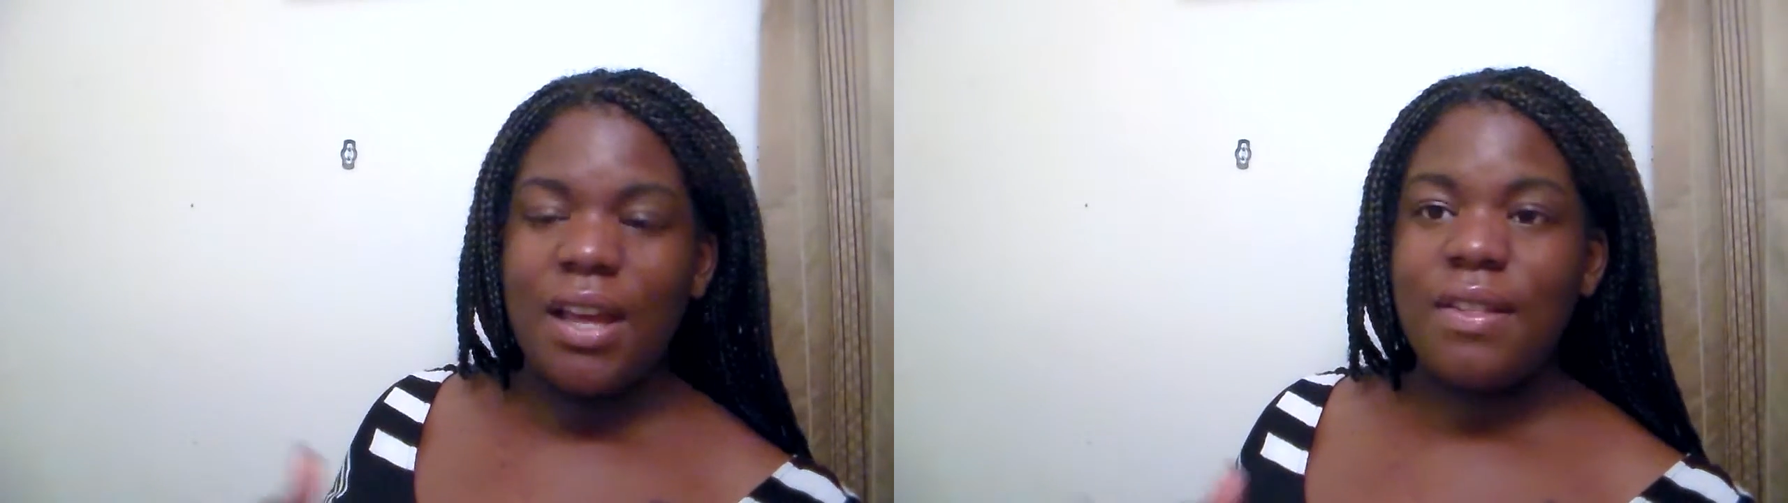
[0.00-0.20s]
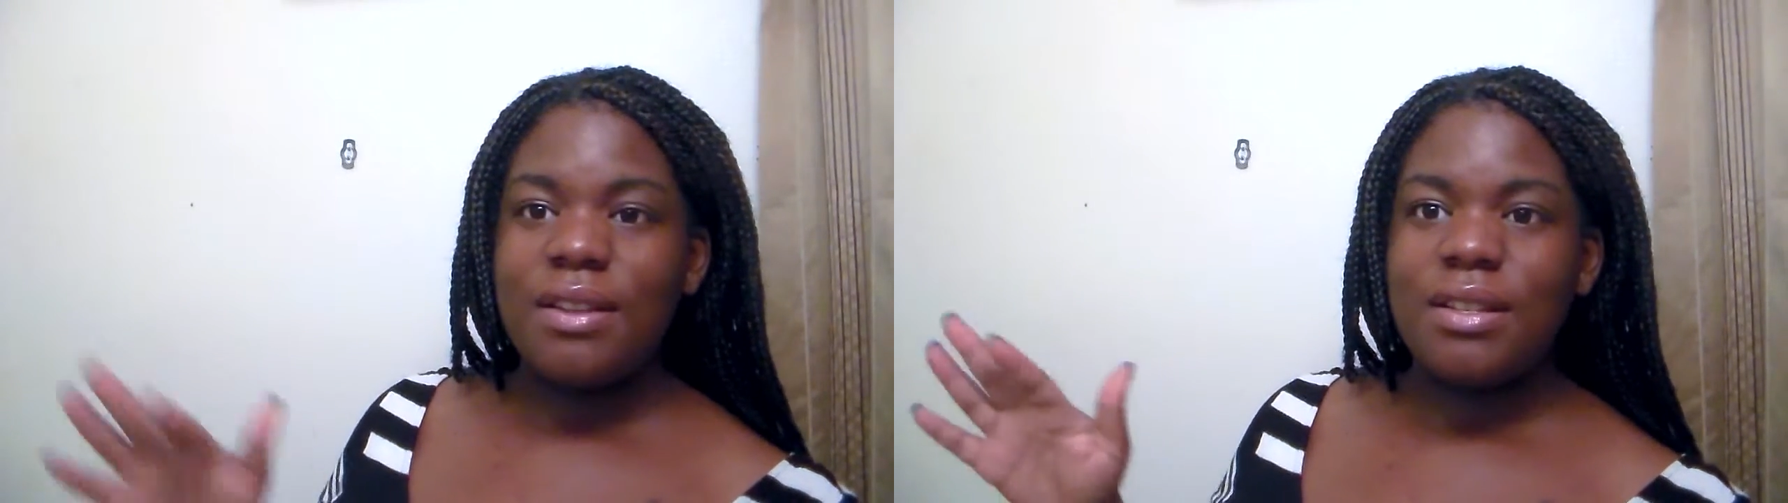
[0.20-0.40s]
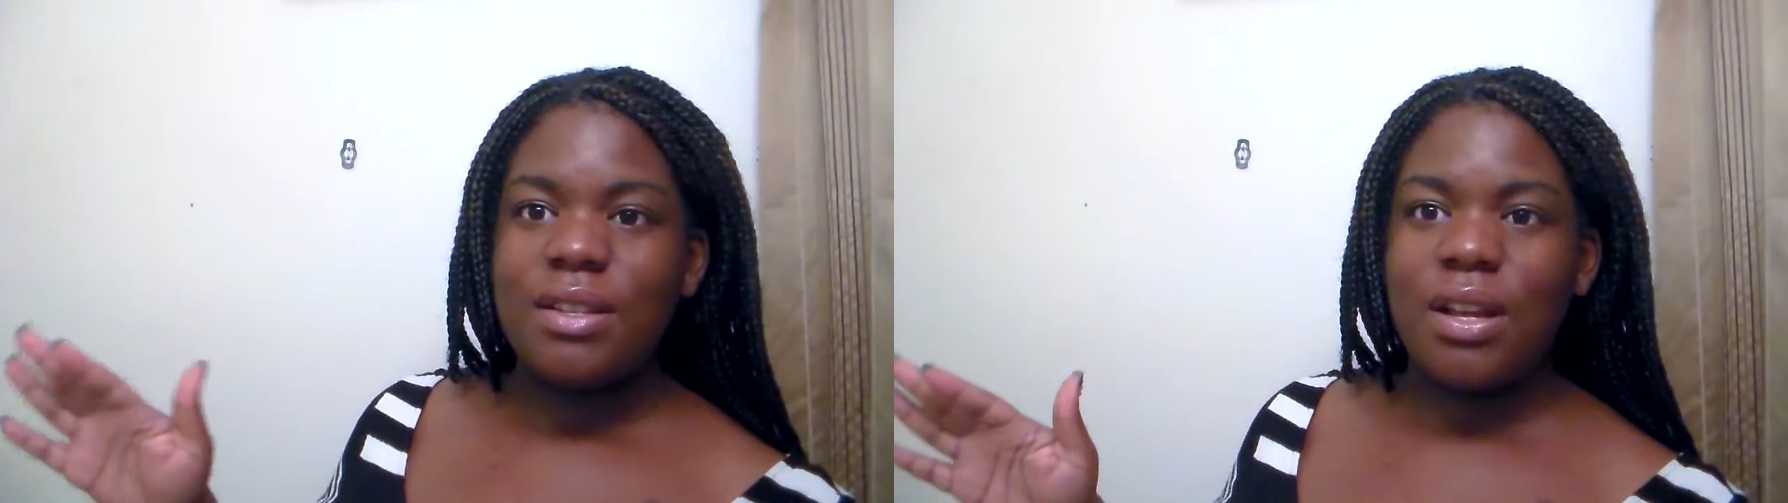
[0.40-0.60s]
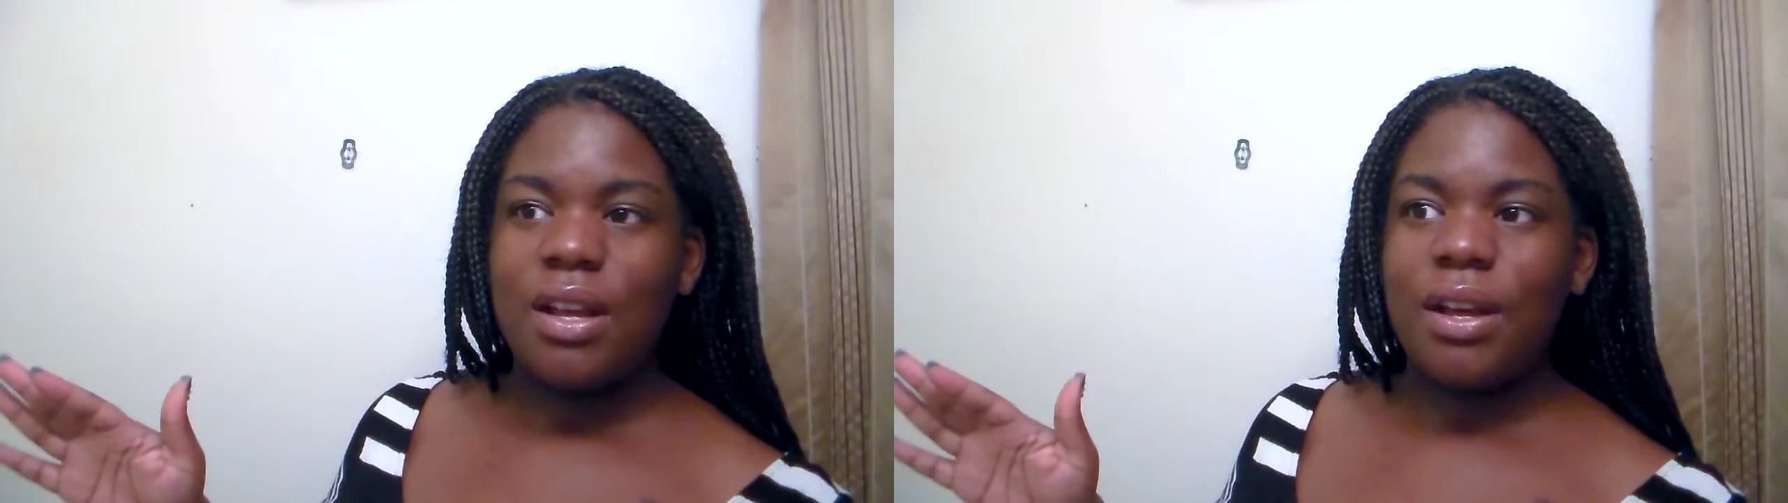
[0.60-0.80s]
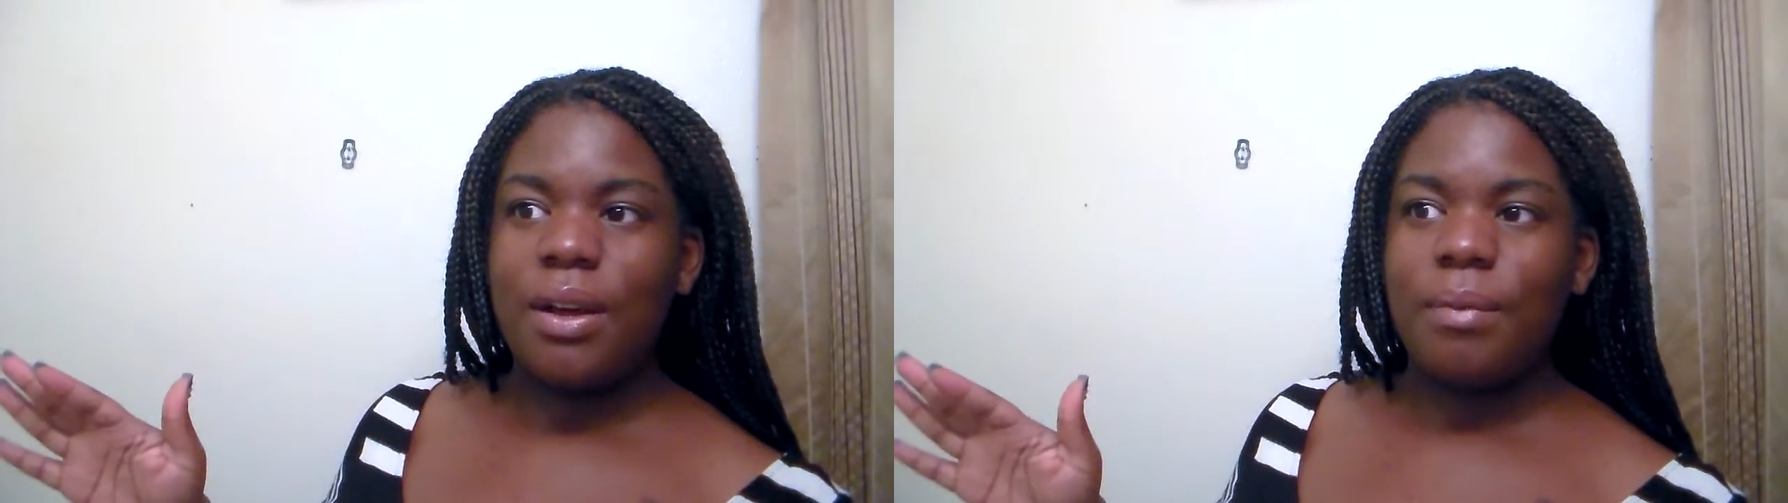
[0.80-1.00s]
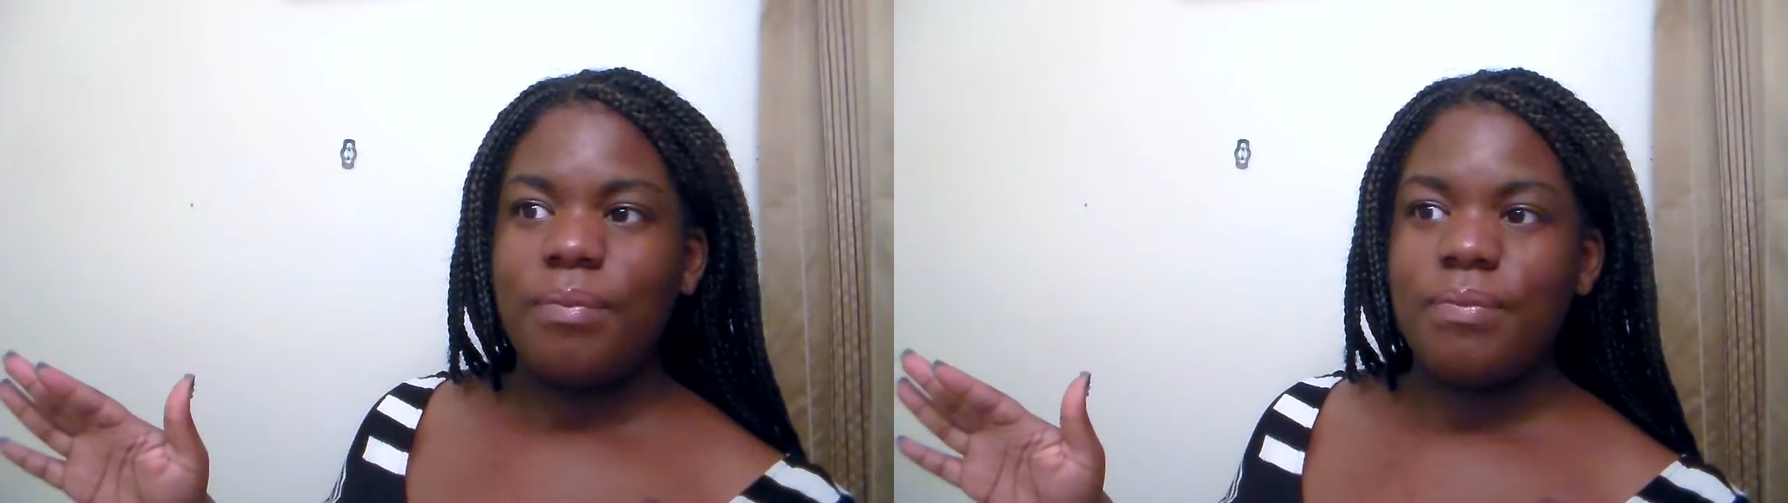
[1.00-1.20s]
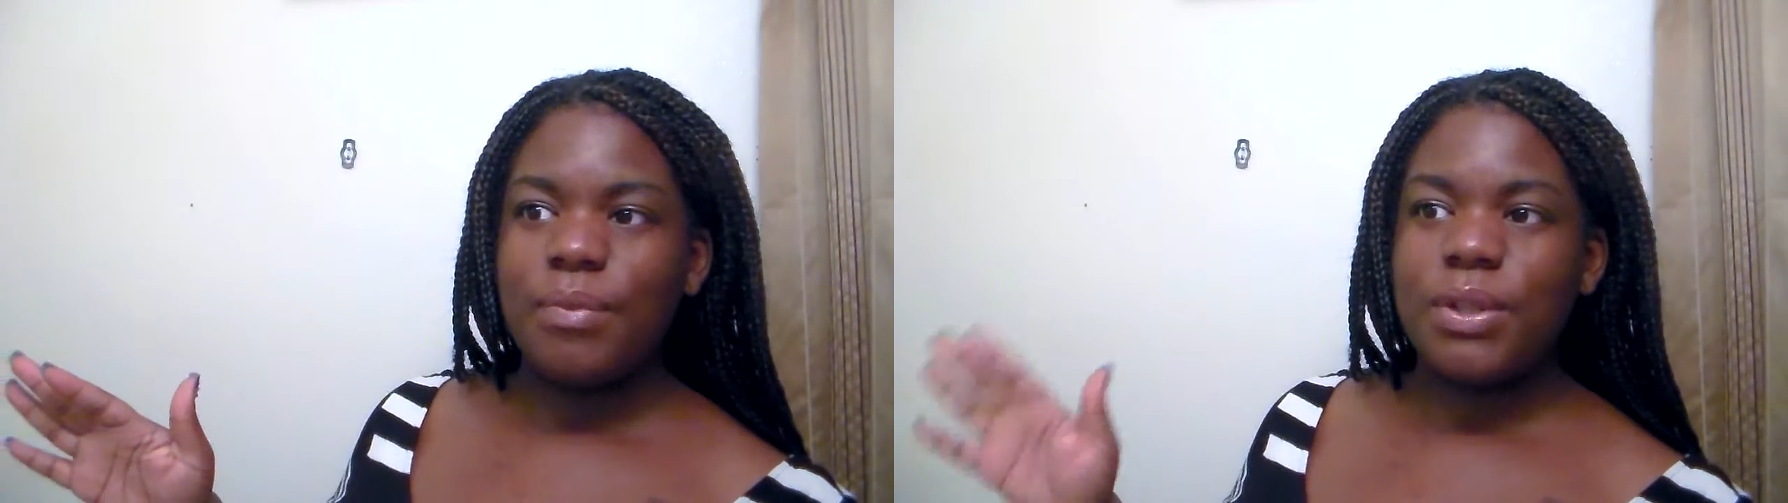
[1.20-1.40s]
and then